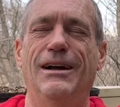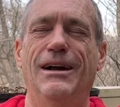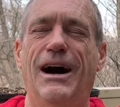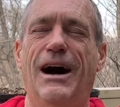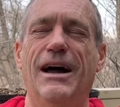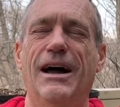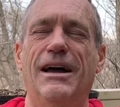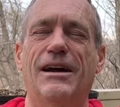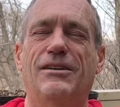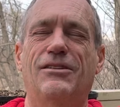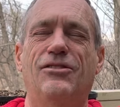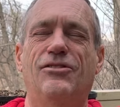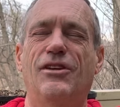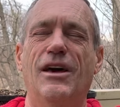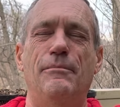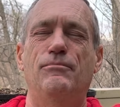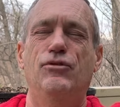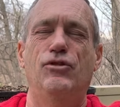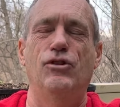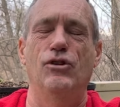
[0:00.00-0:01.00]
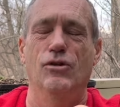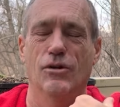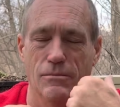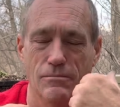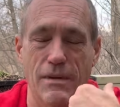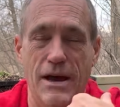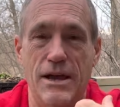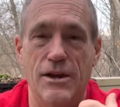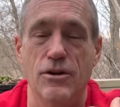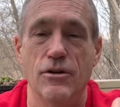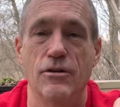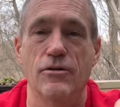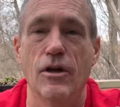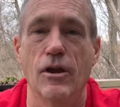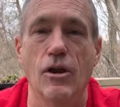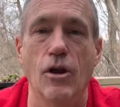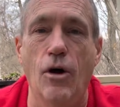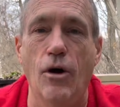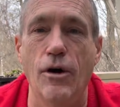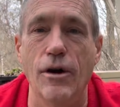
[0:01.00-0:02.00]
I accept you and make you the
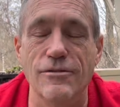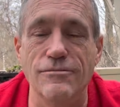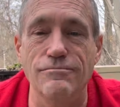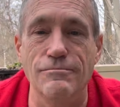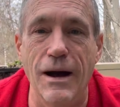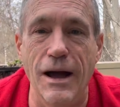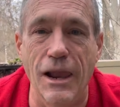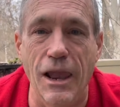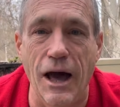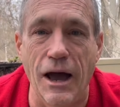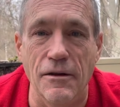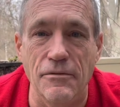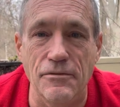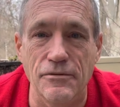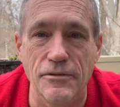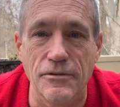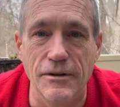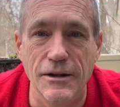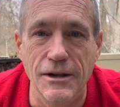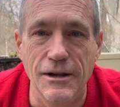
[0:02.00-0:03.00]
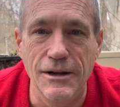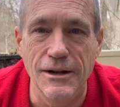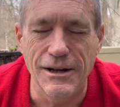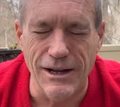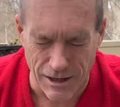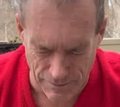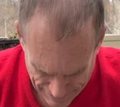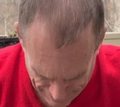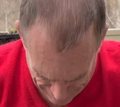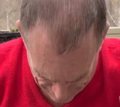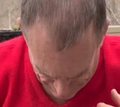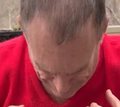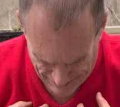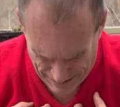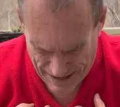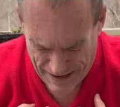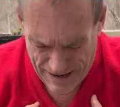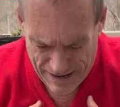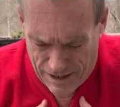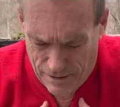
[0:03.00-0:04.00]
Lord of my life. Come in
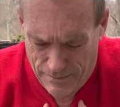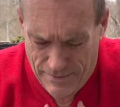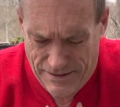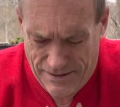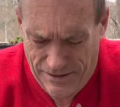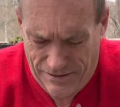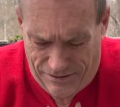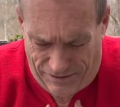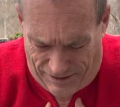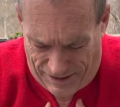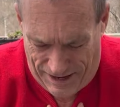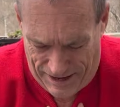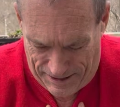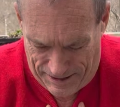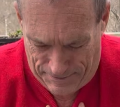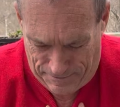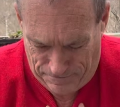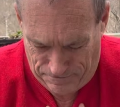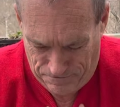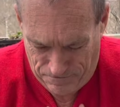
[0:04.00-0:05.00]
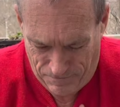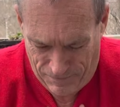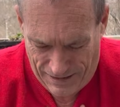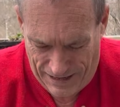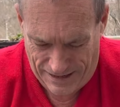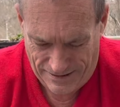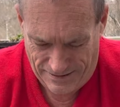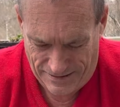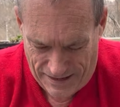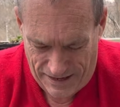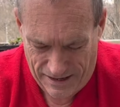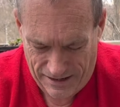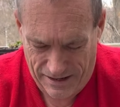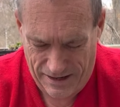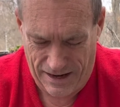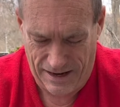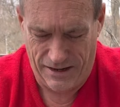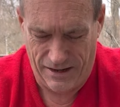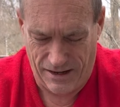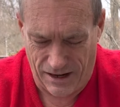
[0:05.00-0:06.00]
today, come in to stay. I
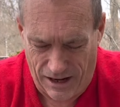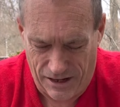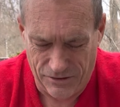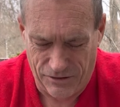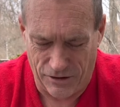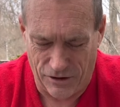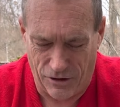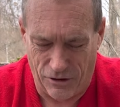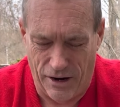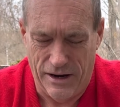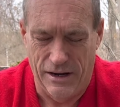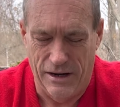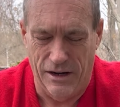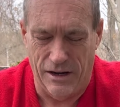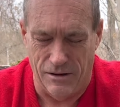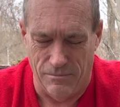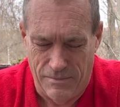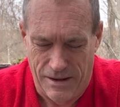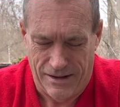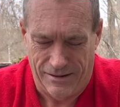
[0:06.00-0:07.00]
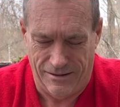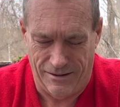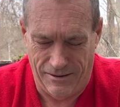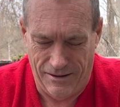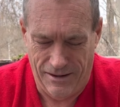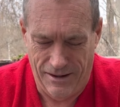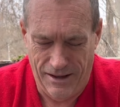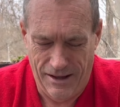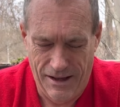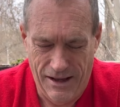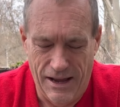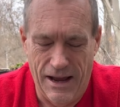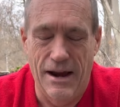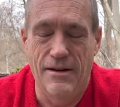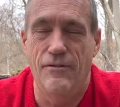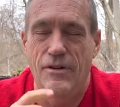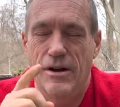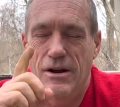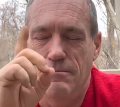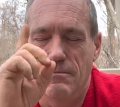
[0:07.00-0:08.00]
dedicate, consecrate, and commit
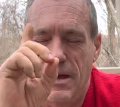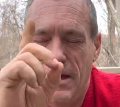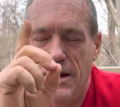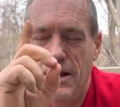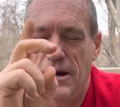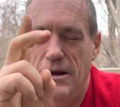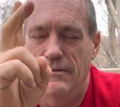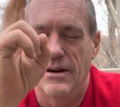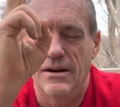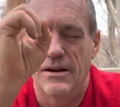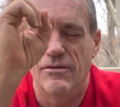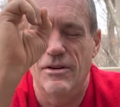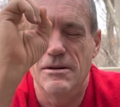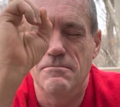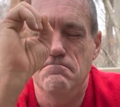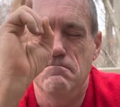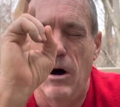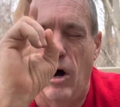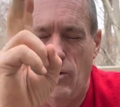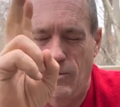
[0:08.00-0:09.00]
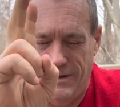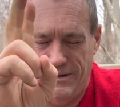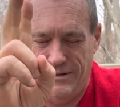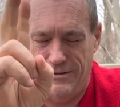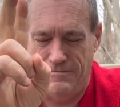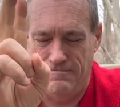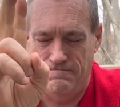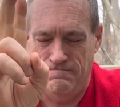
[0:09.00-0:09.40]
every minute of every moment,